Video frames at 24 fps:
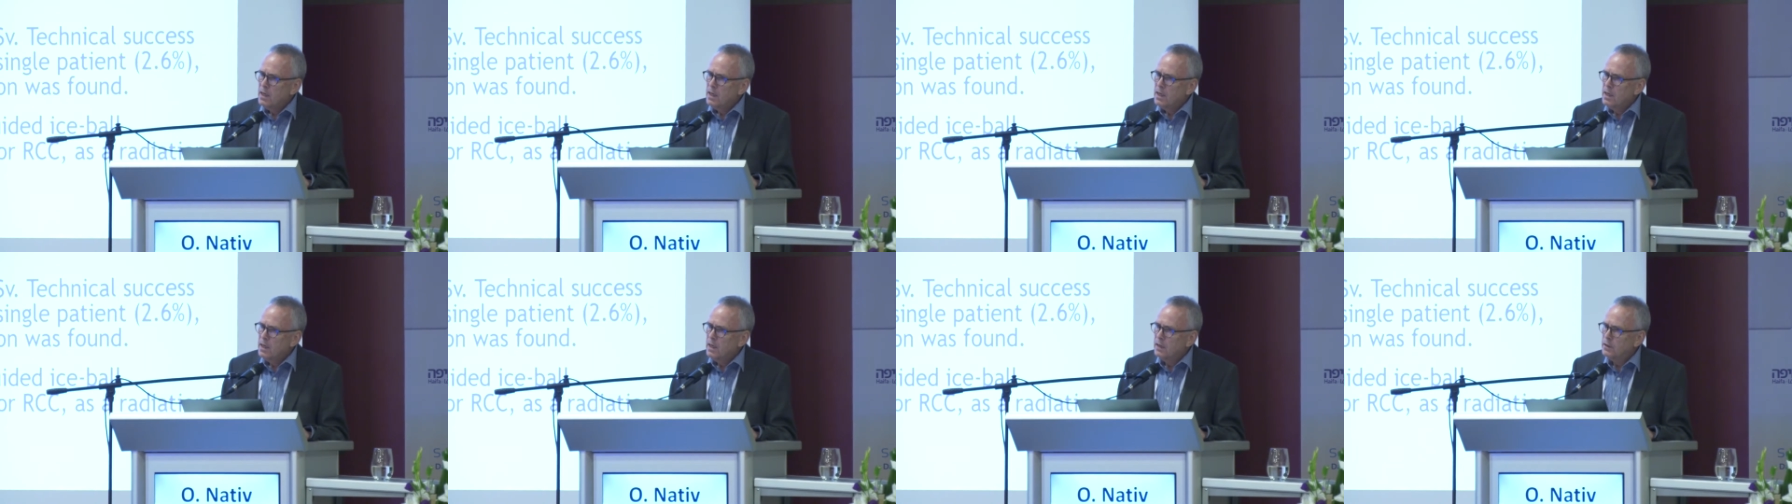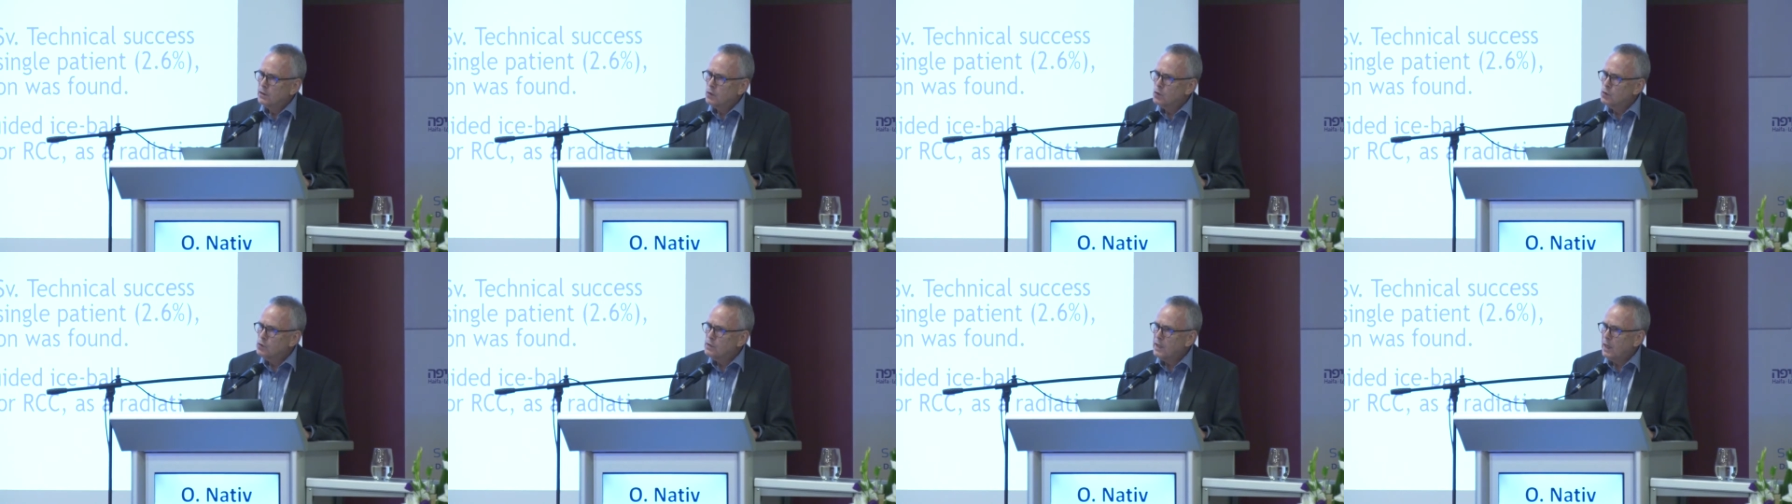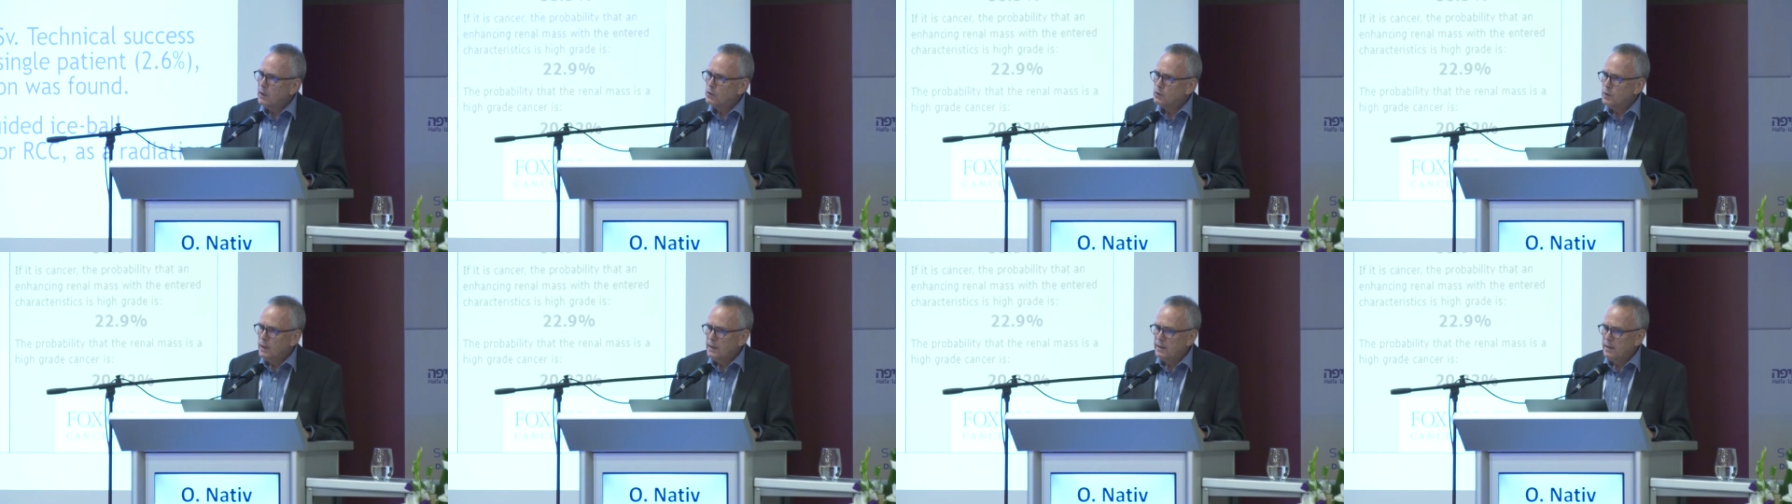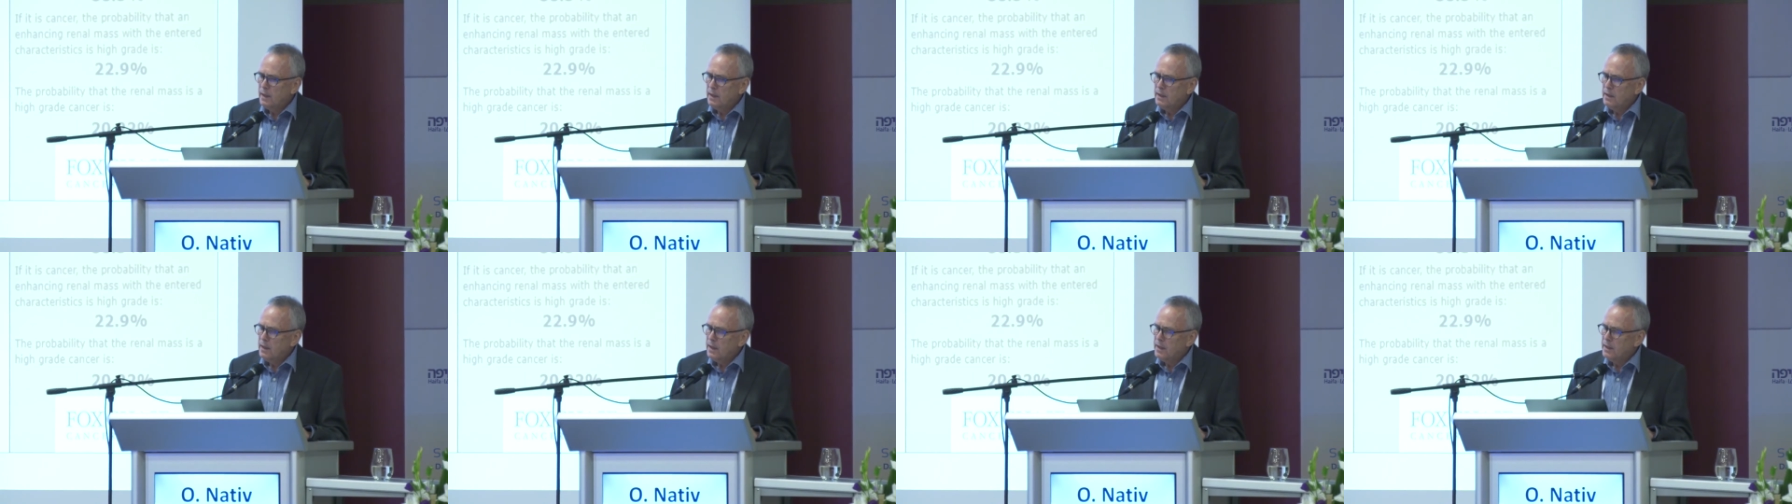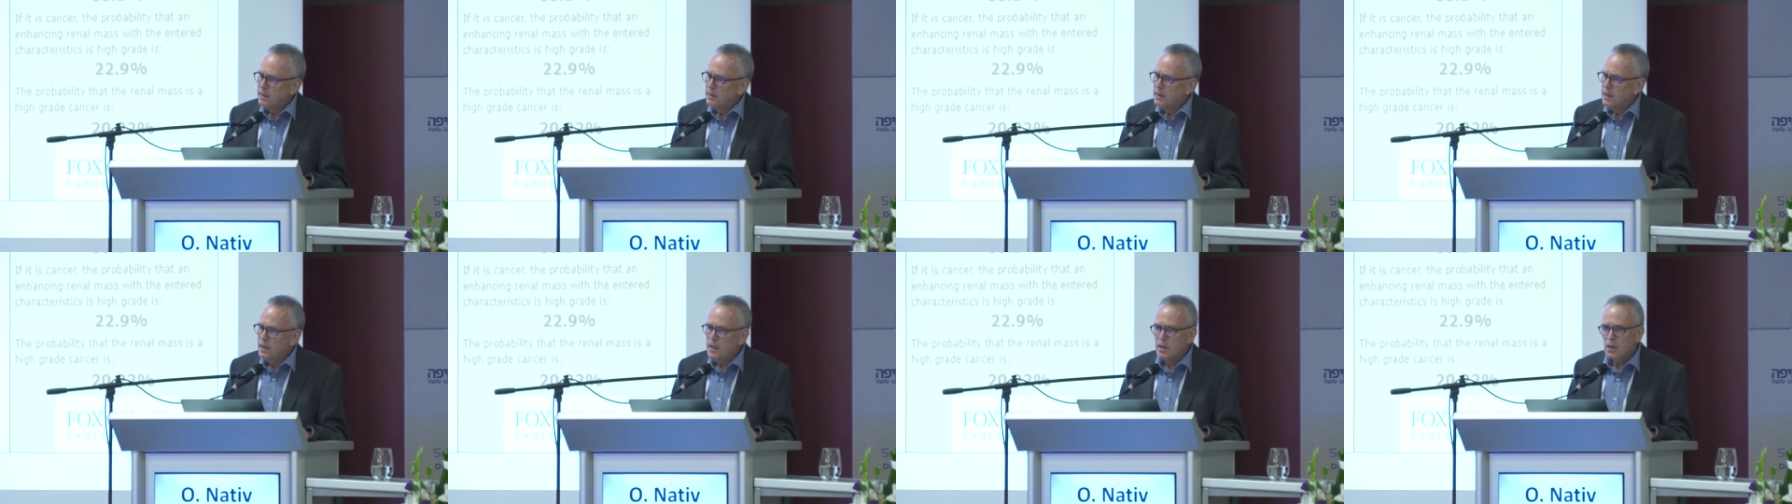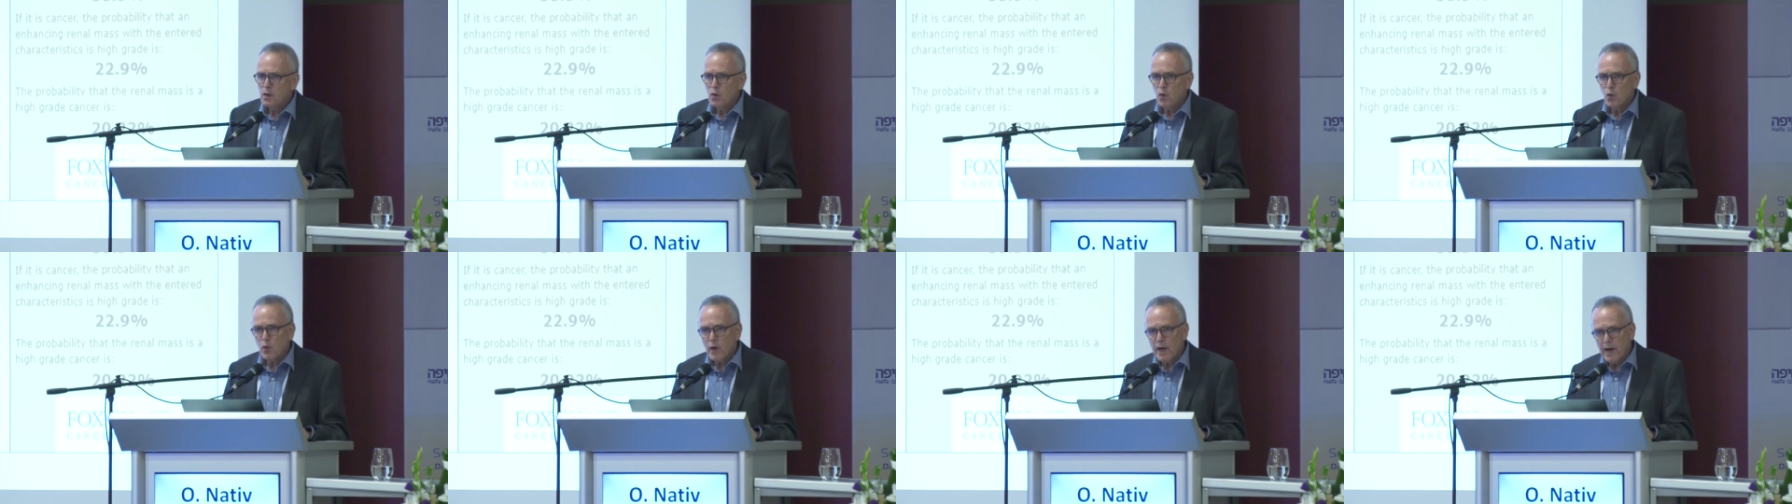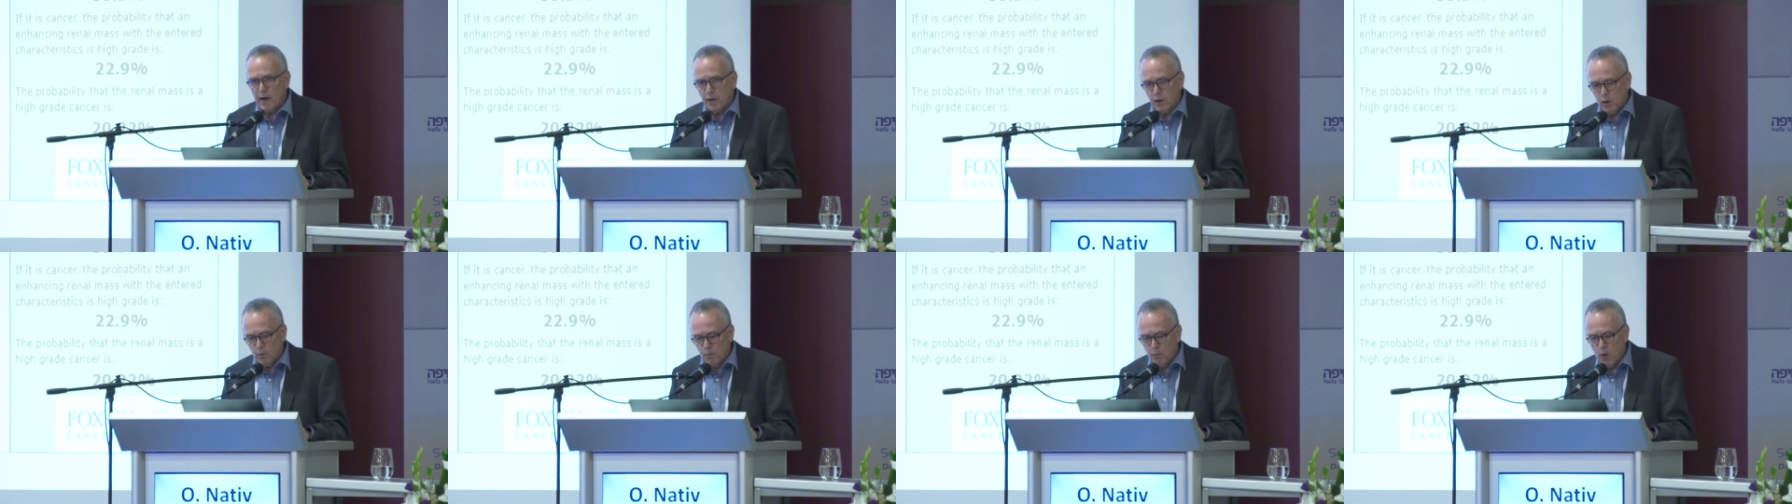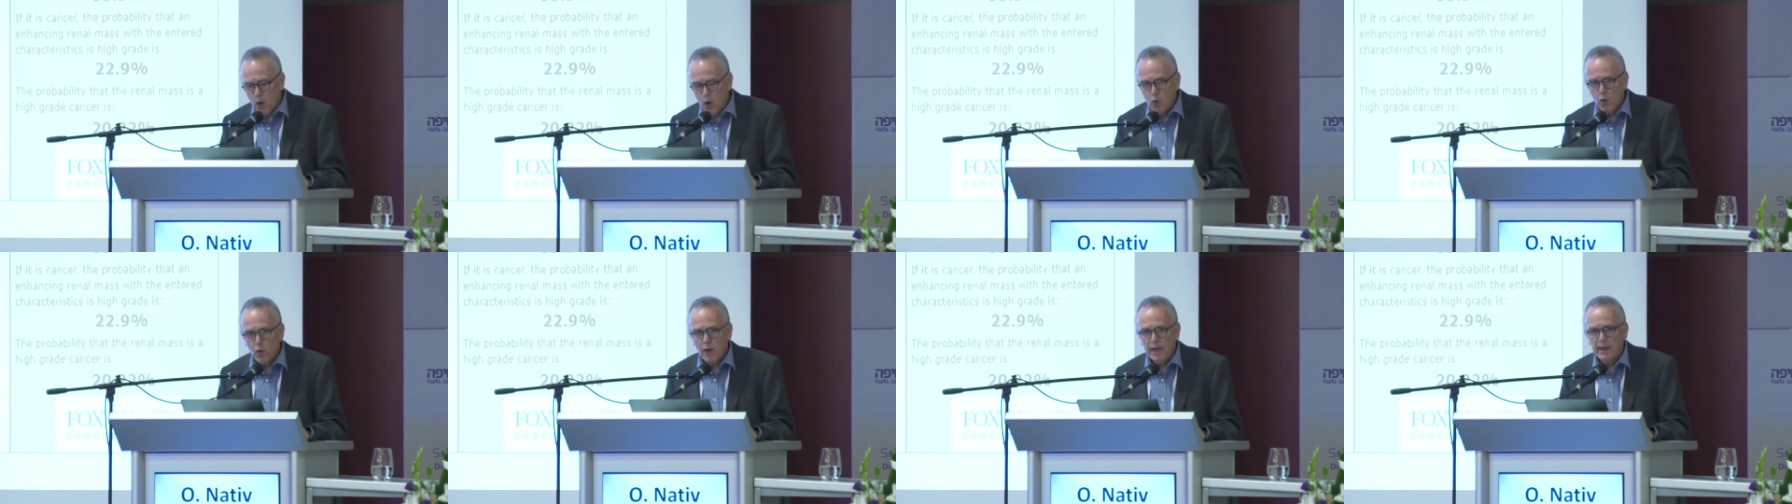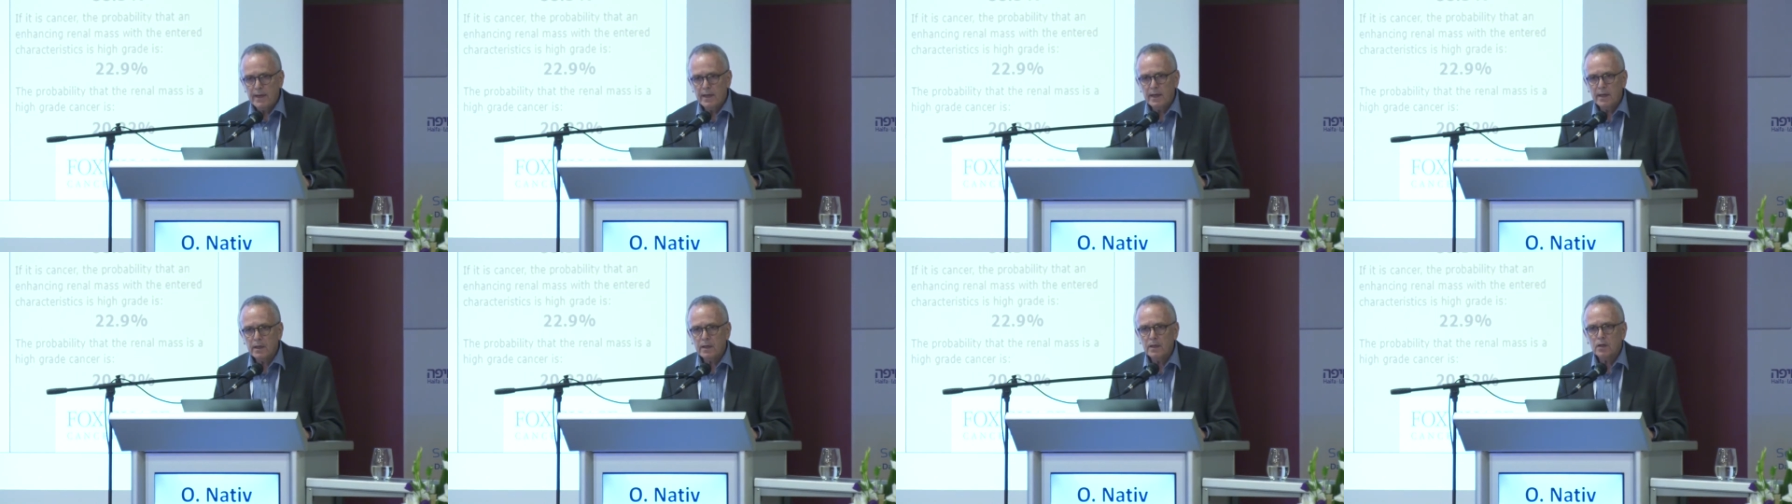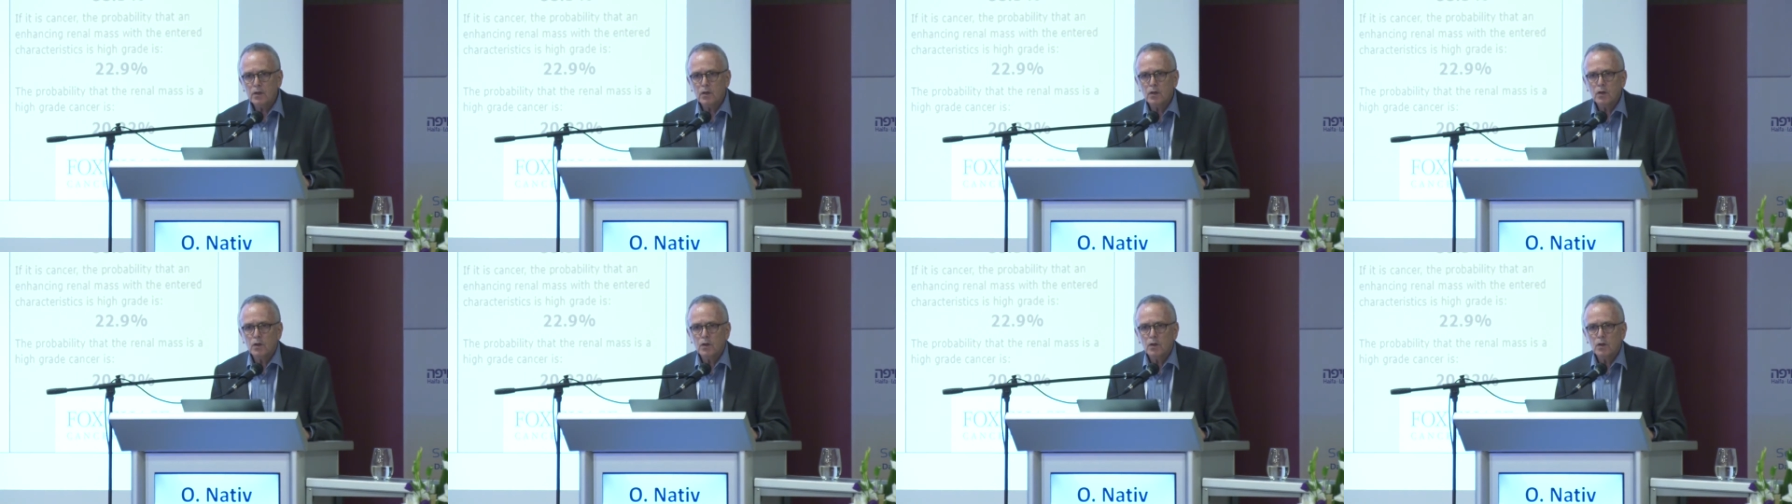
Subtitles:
In 2019, we are more willing